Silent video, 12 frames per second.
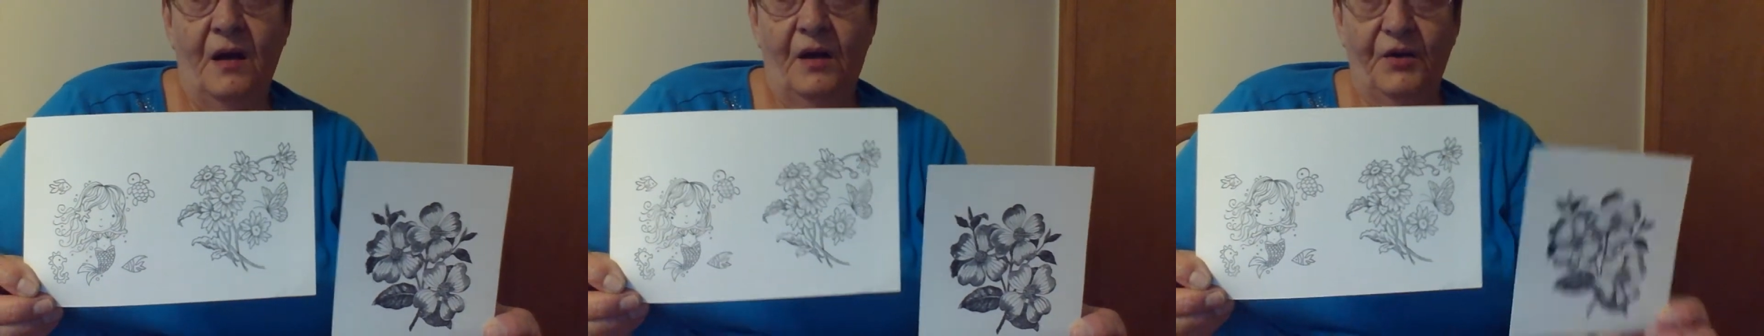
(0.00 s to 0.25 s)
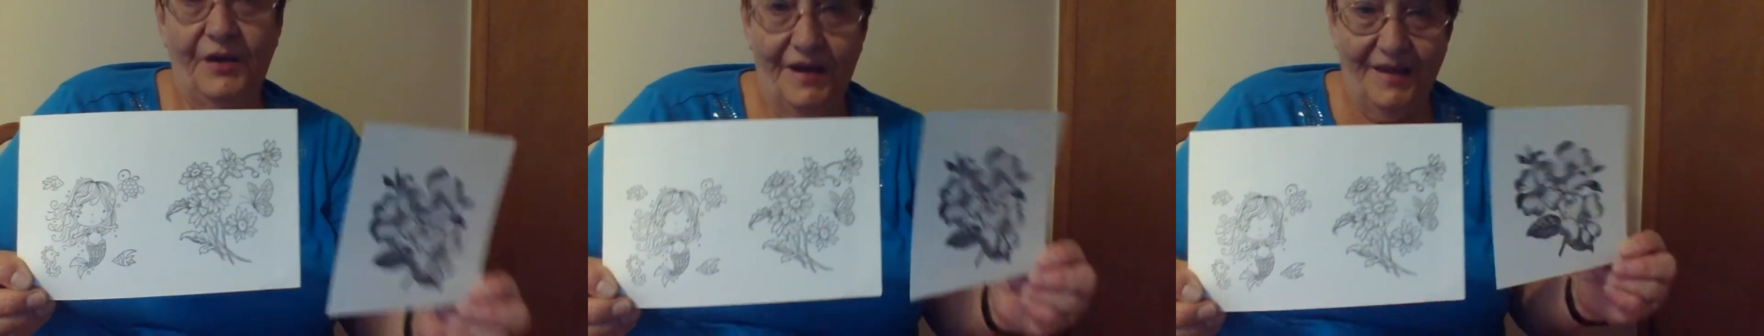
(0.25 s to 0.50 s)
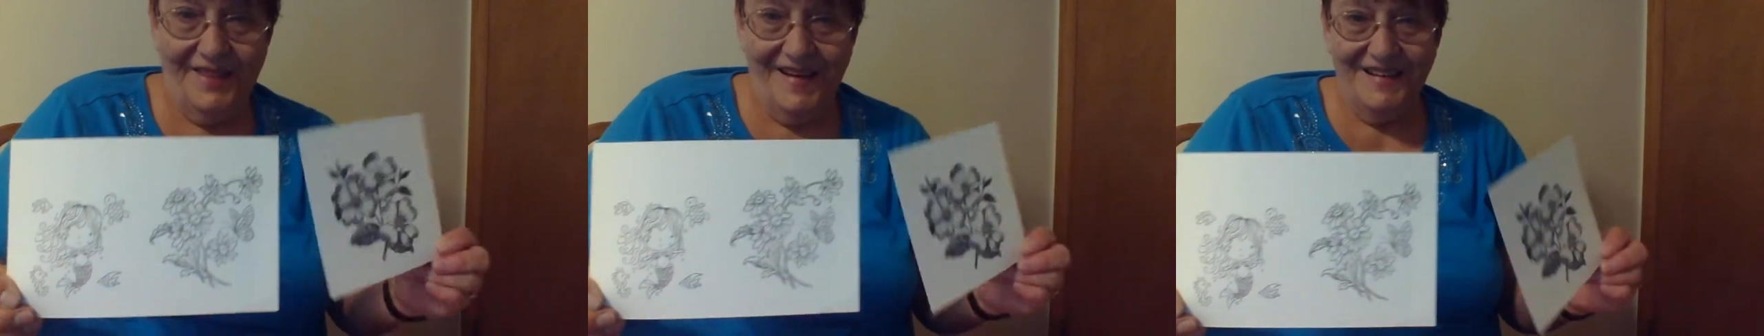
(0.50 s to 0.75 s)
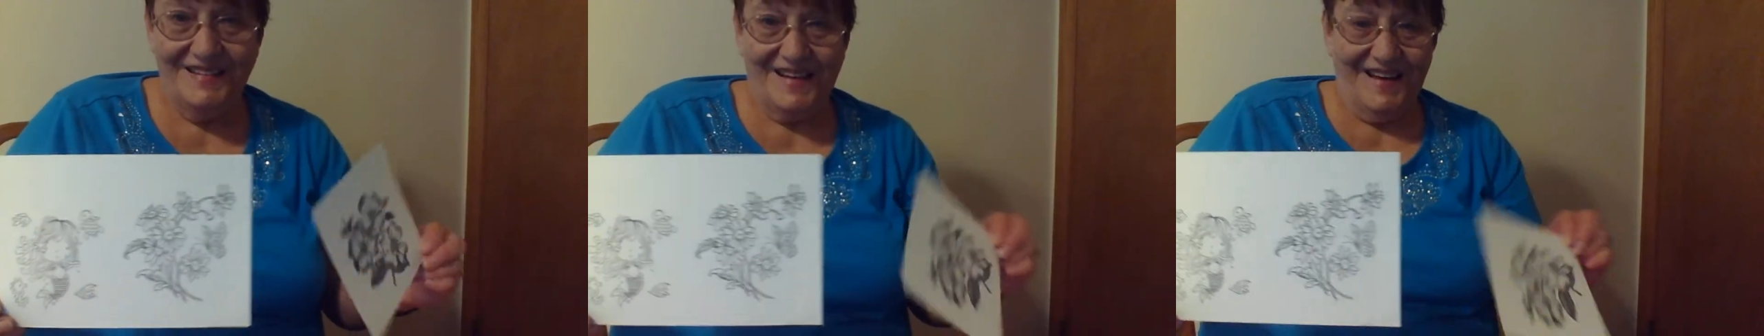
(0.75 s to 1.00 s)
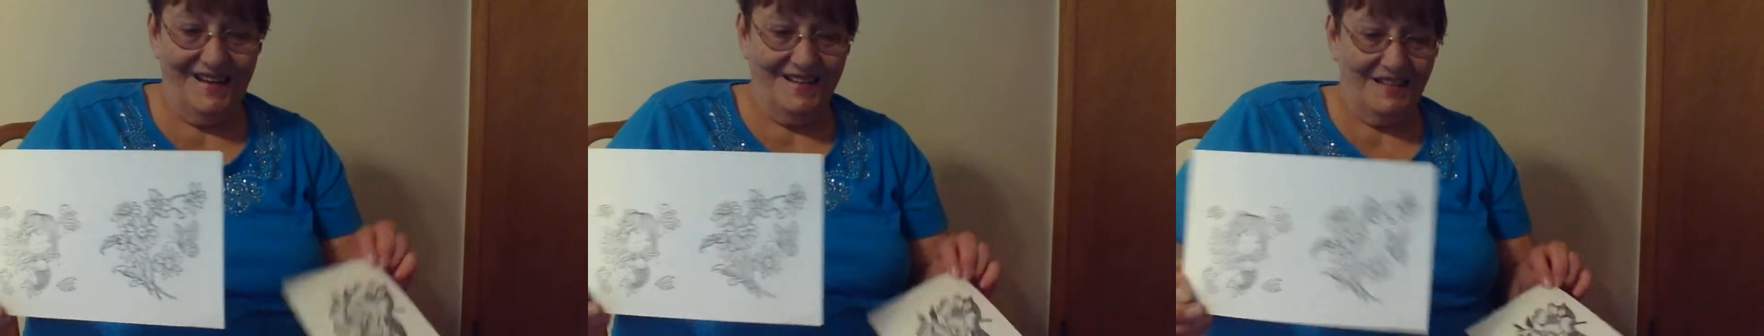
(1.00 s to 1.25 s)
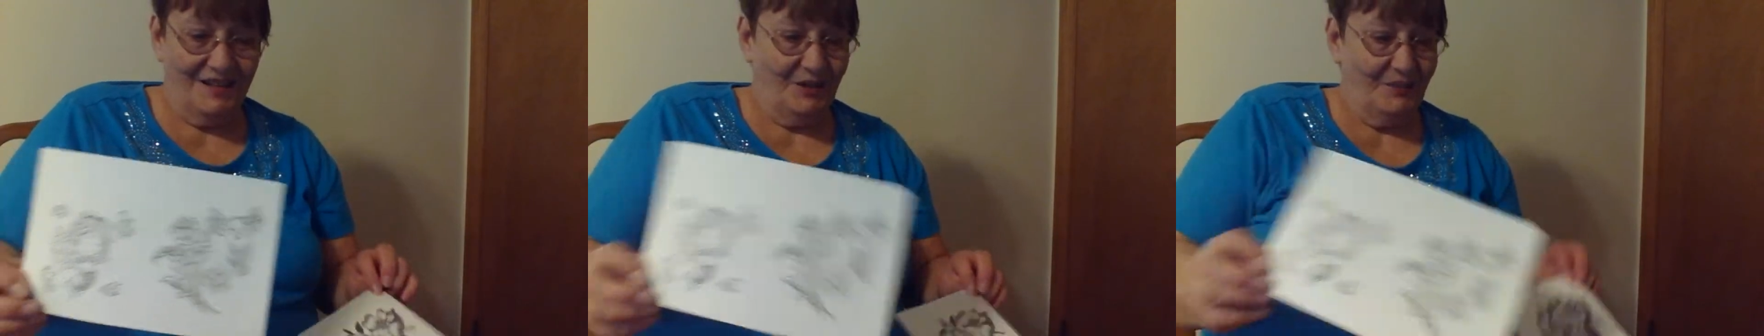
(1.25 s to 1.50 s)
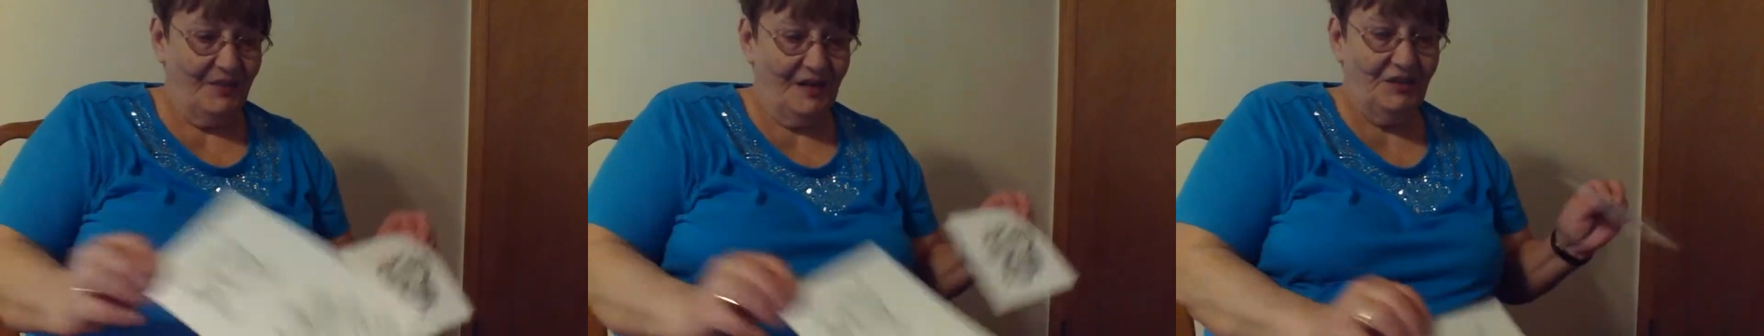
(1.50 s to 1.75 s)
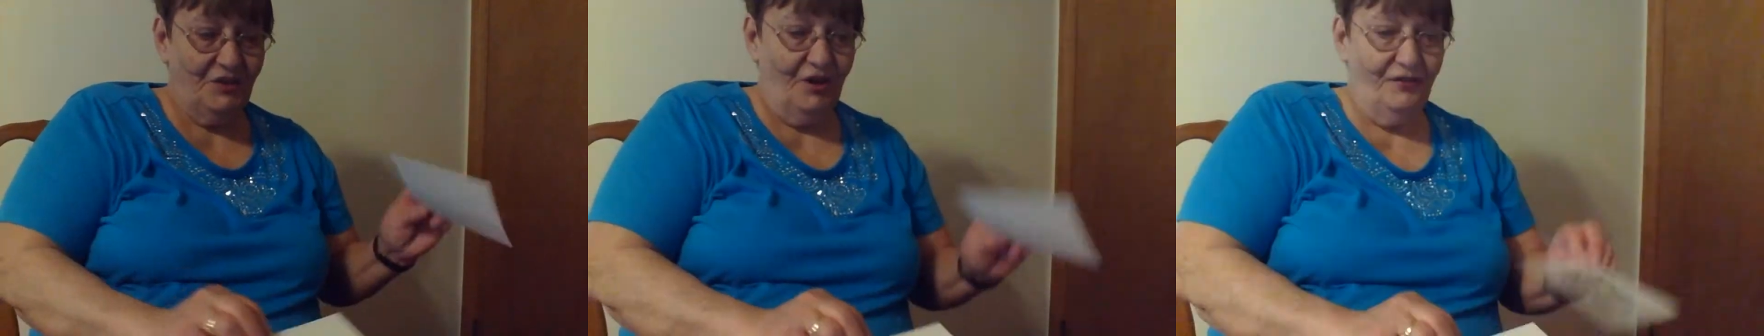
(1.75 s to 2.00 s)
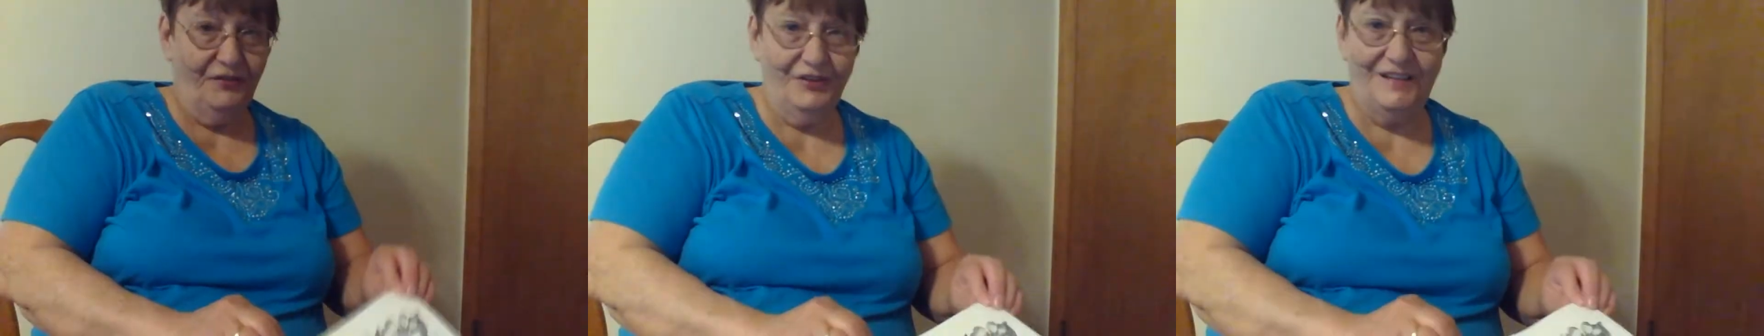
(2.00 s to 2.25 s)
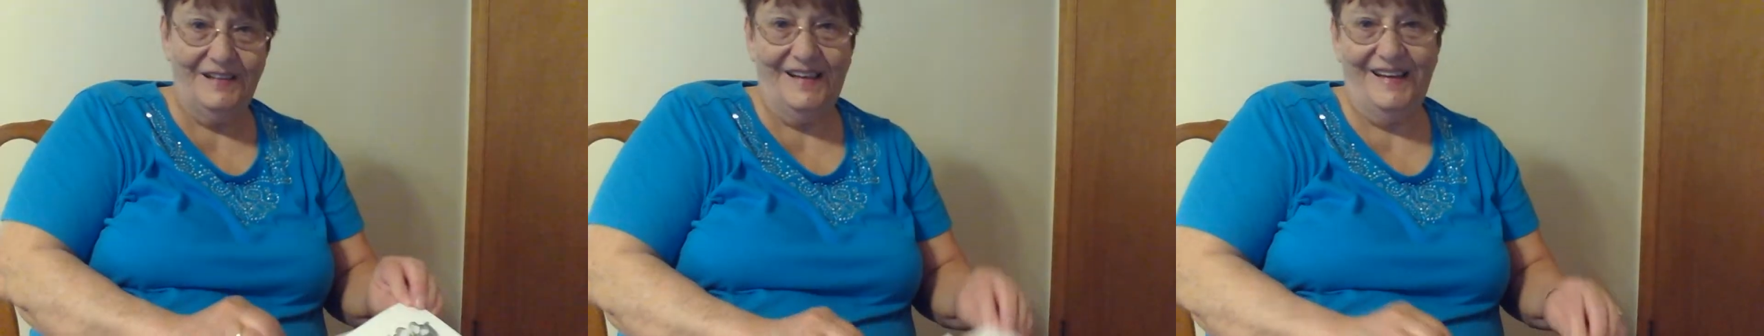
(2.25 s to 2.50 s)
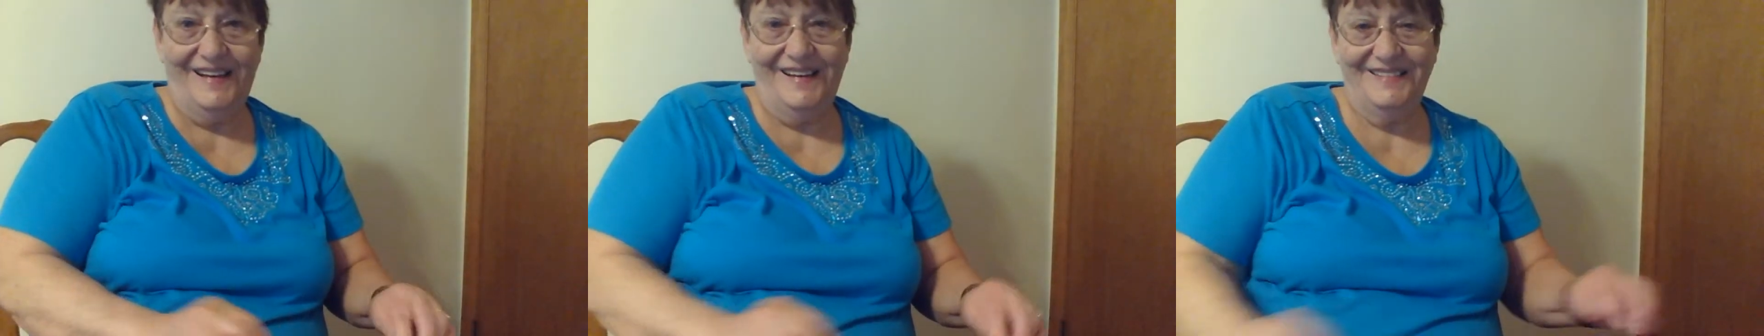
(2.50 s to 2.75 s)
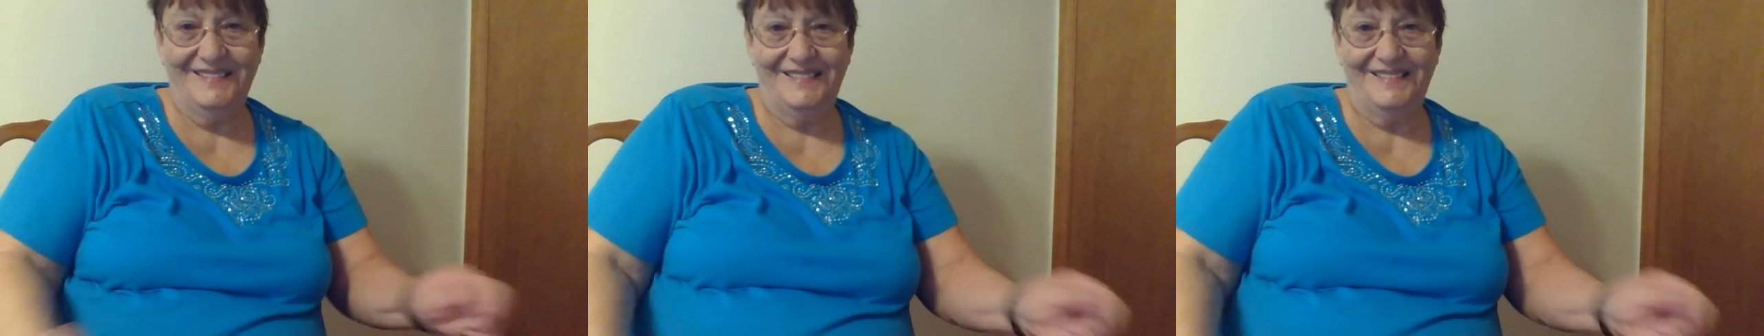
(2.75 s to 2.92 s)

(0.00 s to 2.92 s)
Okay, thanks guys. That's all for today.